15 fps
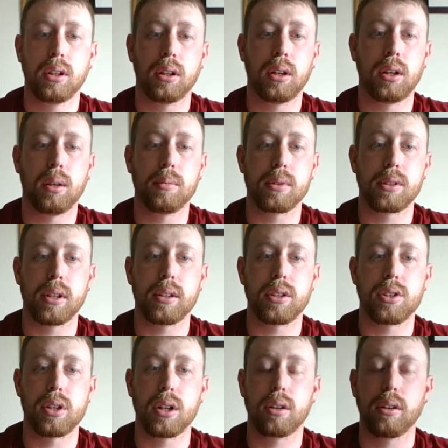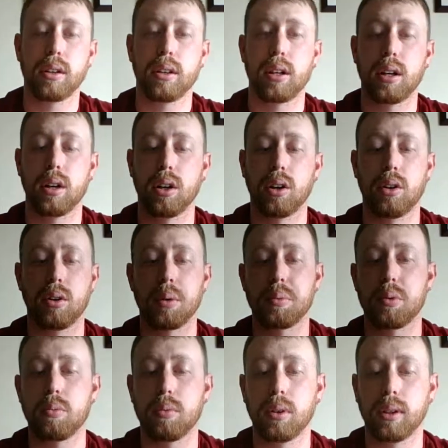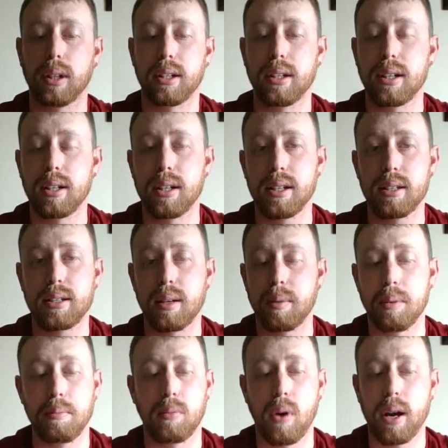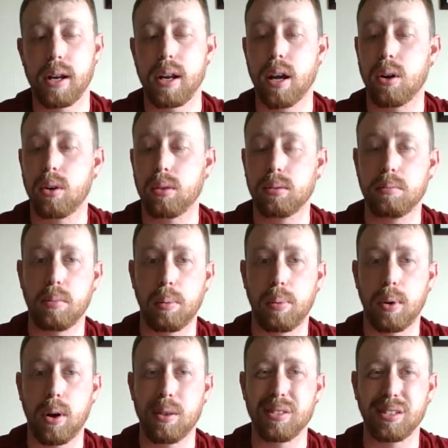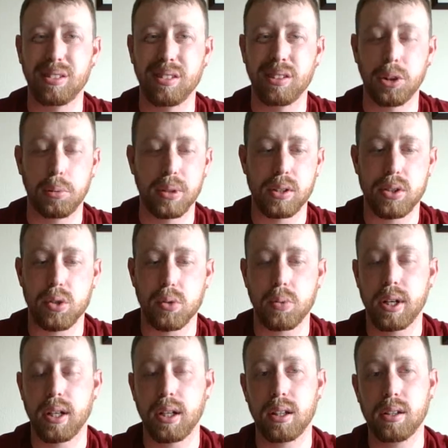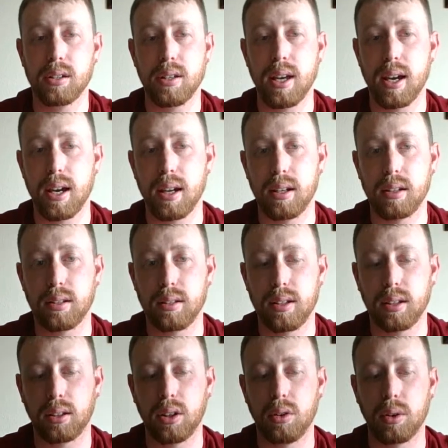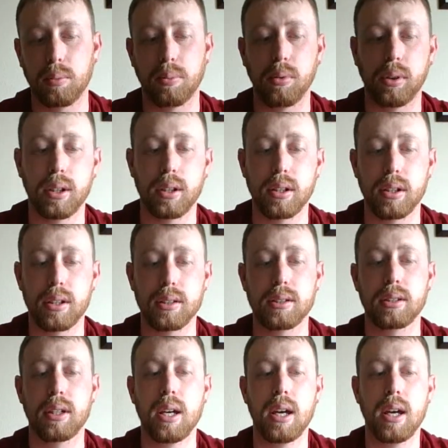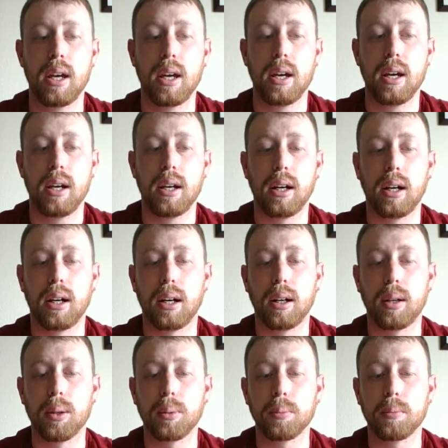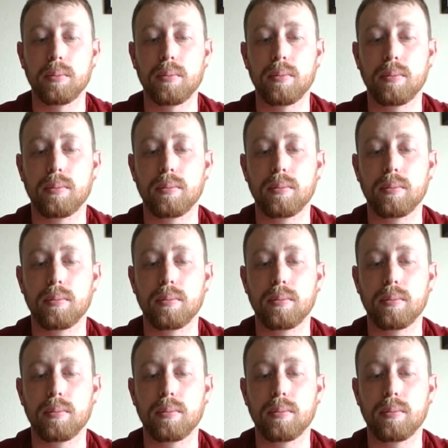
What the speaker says: It's got the checkering there. Grip's really nice. Right now my palm's a little bit sweaty, and it can grip really nice. And